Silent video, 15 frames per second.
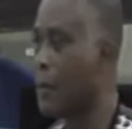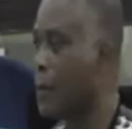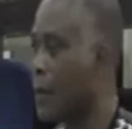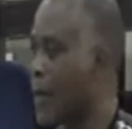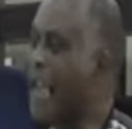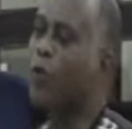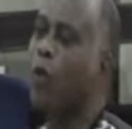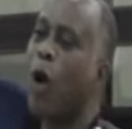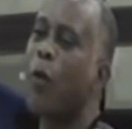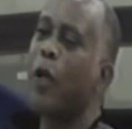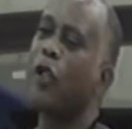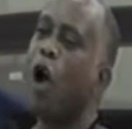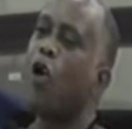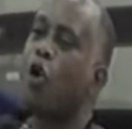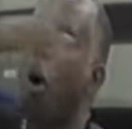That's what we
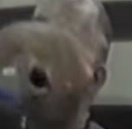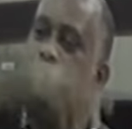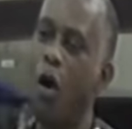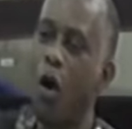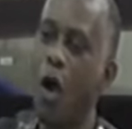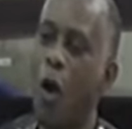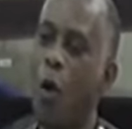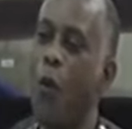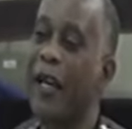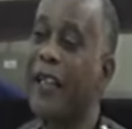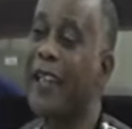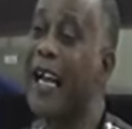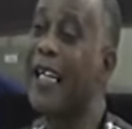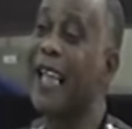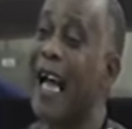don't know. We
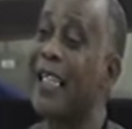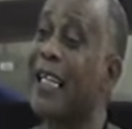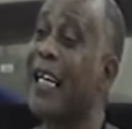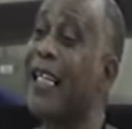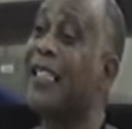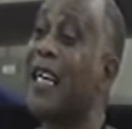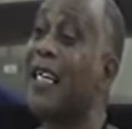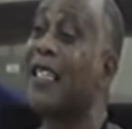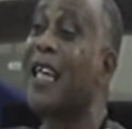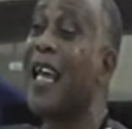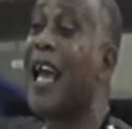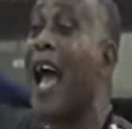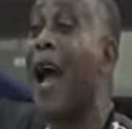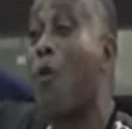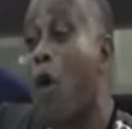think that it is
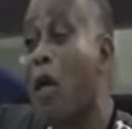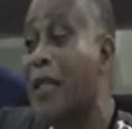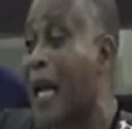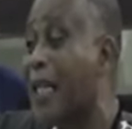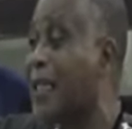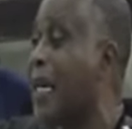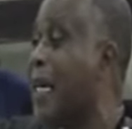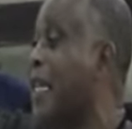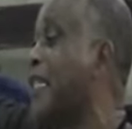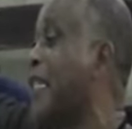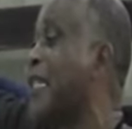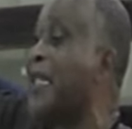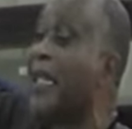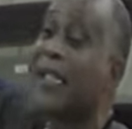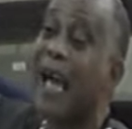the headquarters, it
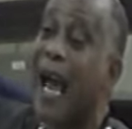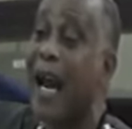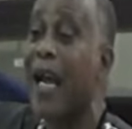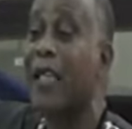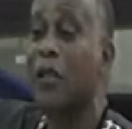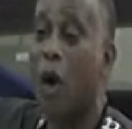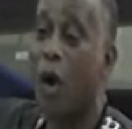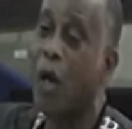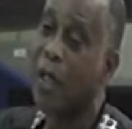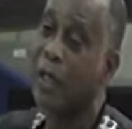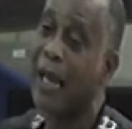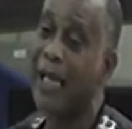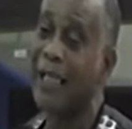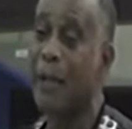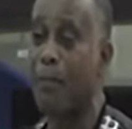is the director
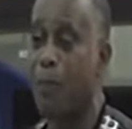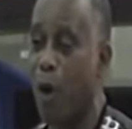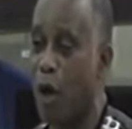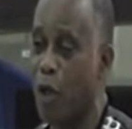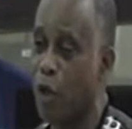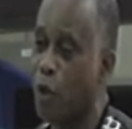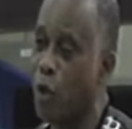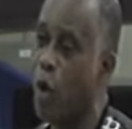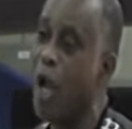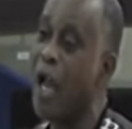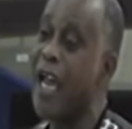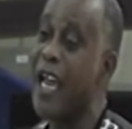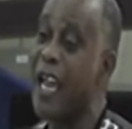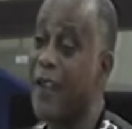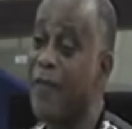that employed you.
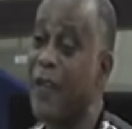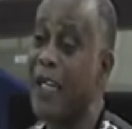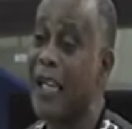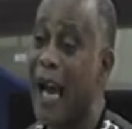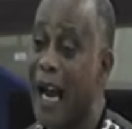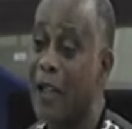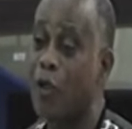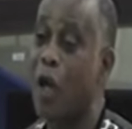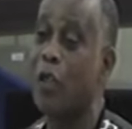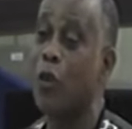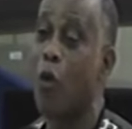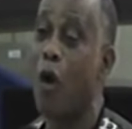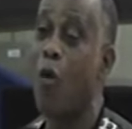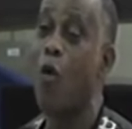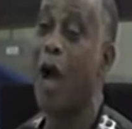If the director is the
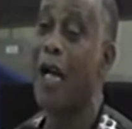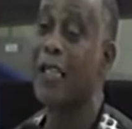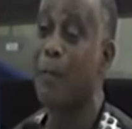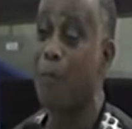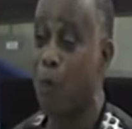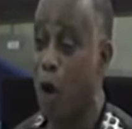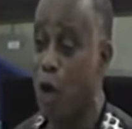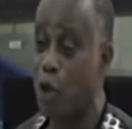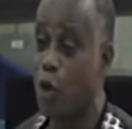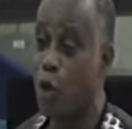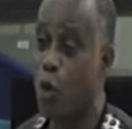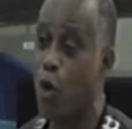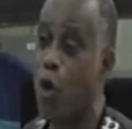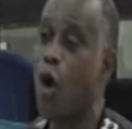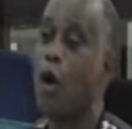one who has employed
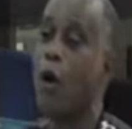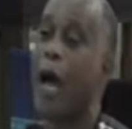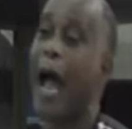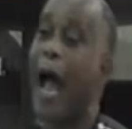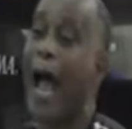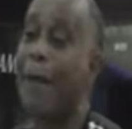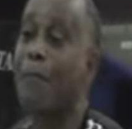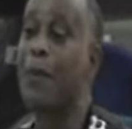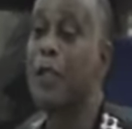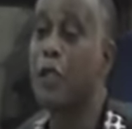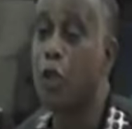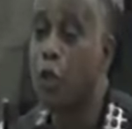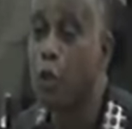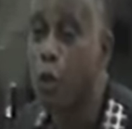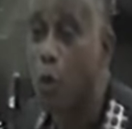you, I
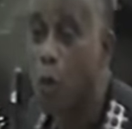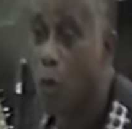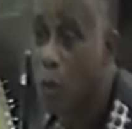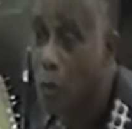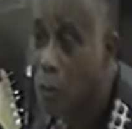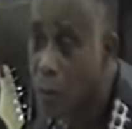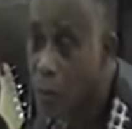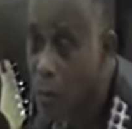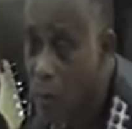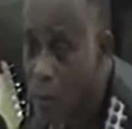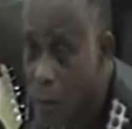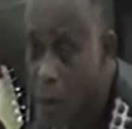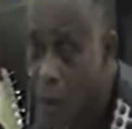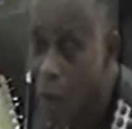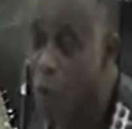pity you.
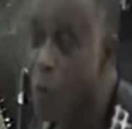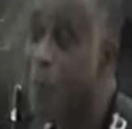You